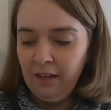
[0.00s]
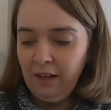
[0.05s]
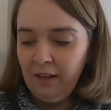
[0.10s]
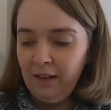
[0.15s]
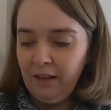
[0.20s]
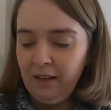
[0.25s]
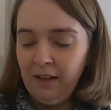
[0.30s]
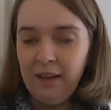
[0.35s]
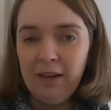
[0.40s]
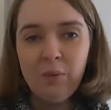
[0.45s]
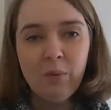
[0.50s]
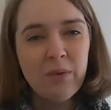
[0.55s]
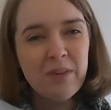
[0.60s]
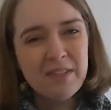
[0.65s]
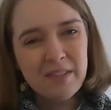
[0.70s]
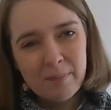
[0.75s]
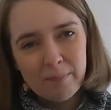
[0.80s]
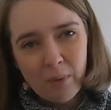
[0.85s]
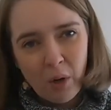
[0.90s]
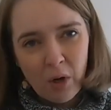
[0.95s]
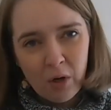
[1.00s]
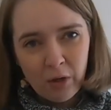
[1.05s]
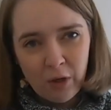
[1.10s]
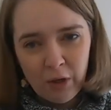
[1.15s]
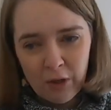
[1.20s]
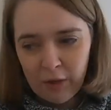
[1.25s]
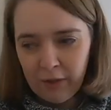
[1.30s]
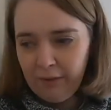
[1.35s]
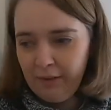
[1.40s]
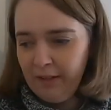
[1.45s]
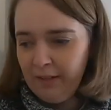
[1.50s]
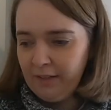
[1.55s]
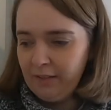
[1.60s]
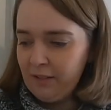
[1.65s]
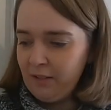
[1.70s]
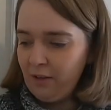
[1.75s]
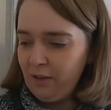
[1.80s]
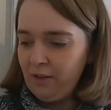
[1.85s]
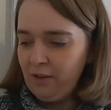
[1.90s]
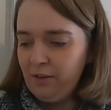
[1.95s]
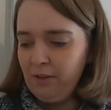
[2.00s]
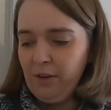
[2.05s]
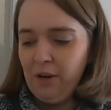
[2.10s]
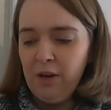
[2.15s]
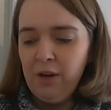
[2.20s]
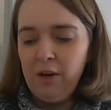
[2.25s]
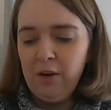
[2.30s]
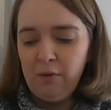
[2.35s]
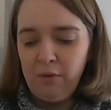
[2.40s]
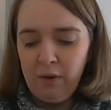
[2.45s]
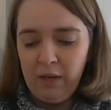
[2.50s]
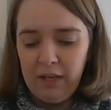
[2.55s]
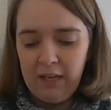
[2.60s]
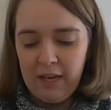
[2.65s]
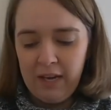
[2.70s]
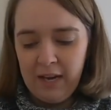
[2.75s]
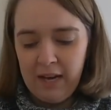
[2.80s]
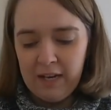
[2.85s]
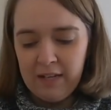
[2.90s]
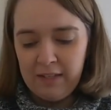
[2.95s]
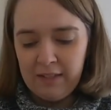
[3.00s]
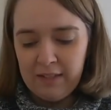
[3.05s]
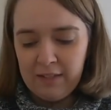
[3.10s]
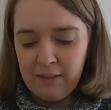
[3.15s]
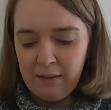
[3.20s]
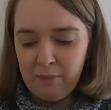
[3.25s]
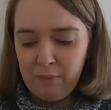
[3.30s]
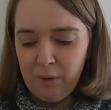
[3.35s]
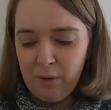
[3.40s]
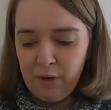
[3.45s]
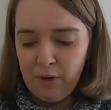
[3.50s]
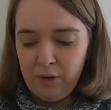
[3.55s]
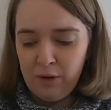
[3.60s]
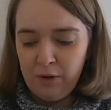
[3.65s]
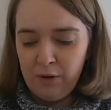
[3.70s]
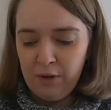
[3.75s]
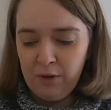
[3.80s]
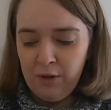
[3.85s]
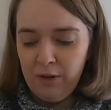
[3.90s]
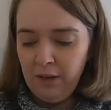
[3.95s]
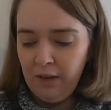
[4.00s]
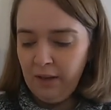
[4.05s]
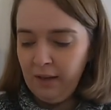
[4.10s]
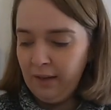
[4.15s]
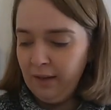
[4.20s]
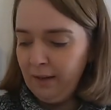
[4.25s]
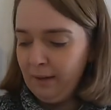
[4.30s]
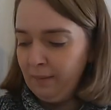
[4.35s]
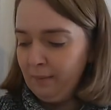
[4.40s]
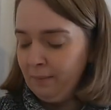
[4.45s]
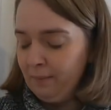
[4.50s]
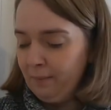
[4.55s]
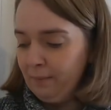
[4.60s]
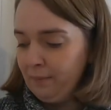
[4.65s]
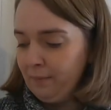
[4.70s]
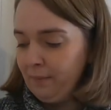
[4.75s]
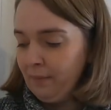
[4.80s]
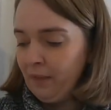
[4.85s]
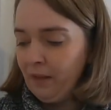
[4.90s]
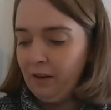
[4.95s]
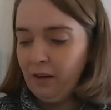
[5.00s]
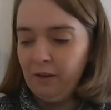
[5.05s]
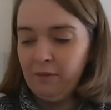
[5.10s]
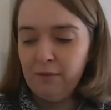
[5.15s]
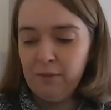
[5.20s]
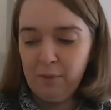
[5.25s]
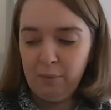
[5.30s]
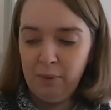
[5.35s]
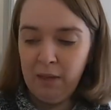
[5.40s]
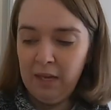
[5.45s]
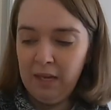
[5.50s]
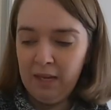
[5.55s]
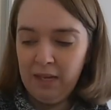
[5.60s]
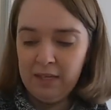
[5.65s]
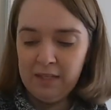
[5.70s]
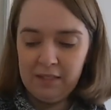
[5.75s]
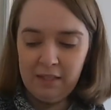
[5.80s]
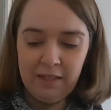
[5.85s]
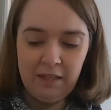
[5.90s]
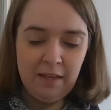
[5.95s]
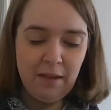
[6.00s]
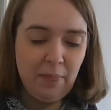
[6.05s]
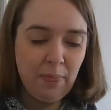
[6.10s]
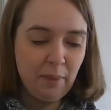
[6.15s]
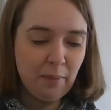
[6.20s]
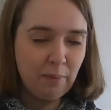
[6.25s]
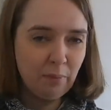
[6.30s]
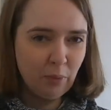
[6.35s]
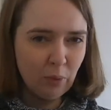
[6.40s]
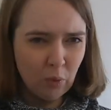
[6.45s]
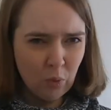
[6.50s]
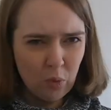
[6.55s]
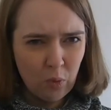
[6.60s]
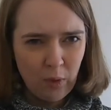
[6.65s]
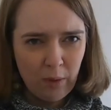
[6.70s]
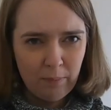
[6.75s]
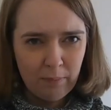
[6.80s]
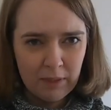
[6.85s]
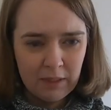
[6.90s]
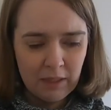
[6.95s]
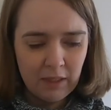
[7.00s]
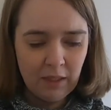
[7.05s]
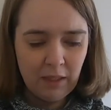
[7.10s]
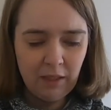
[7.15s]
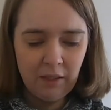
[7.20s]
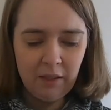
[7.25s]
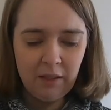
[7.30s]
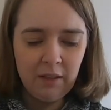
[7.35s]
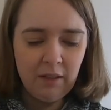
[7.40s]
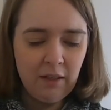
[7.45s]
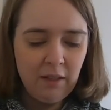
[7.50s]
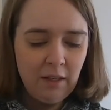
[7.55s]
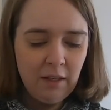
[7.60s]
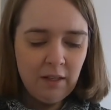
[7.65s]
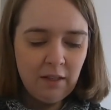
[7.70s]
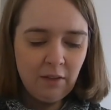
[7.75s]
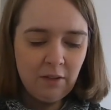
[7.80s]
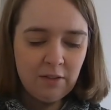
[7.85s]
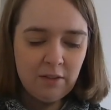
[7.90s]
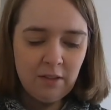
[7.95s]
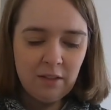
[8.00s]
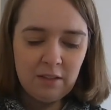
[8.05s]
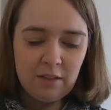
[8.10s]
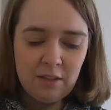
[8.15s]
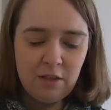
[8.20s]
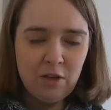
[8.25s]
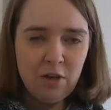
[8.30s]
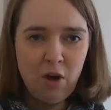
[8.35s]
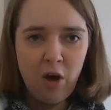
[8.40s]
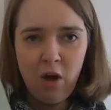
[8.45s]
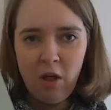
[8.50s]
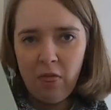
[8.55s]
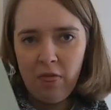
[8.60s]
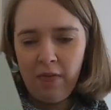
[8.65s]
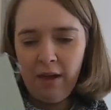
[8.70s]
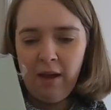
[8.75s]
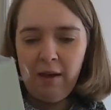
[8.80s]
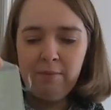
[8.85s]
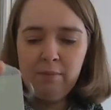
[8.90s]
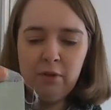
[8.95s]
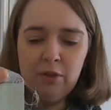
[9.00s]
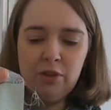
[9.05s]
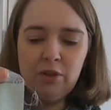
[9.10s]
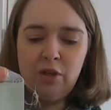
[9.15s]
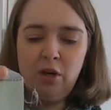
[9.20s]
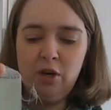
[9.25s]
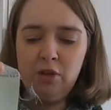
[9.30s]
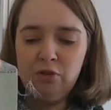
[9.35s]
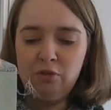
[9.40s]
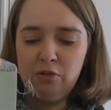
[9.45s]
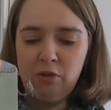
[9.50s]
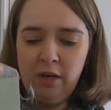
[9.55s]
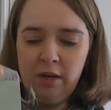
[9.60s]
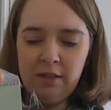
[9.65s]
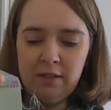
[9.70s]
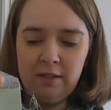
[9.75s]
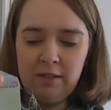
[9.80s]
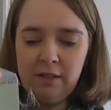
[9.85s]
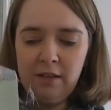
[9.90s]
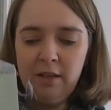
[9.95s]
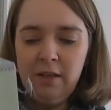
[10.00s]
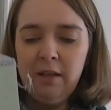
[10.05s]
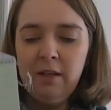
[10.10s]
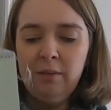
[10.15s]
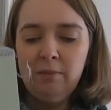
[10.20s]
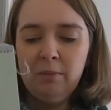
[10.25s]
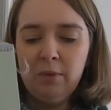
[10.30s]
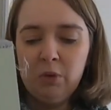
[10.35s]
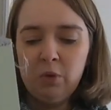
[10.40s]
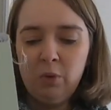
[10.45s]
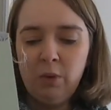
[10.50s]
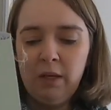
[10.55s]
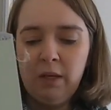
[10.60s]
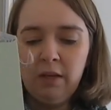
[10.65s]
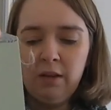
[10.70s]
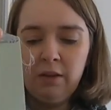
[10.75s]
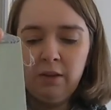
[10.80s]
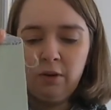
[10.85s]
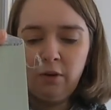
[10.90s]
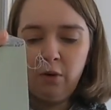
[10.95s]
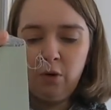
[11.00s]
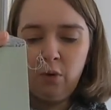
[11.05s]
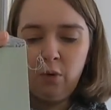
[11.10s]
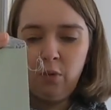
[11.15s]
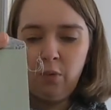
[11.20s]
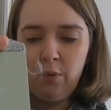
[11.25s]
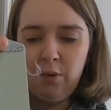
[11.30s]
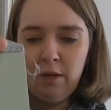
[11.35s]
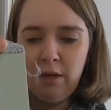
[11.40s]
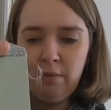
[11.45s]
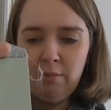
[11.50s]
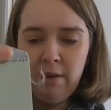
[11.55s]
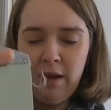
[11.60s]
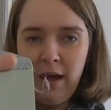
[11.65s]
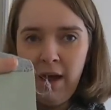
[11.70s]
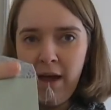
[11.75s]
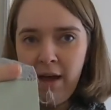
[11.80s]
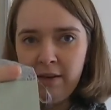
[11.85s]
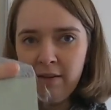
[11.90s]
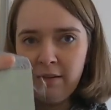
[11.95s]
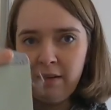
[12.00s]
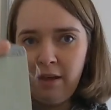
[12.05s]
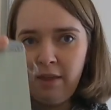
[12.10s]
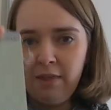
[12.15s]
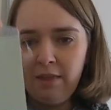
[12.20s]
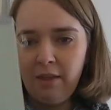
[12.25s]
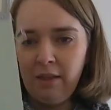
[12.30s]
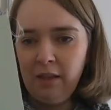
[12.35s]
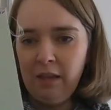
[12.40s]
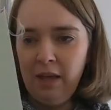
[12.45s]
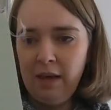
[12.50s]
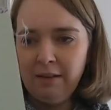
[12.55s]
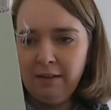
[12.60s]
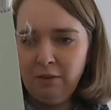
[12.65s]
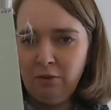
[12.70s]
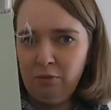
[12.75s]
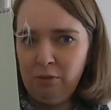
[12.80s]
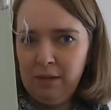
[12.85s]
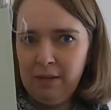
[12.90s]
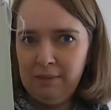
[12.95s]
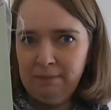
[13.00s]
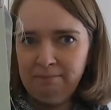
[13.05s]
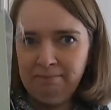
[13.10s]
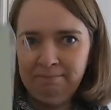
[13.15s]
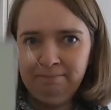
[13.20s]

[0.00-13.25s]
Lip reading: it with some more colour in. So really add in some more of the paisley and the blue in particular, because there's not that much contrast between the cream and the light green.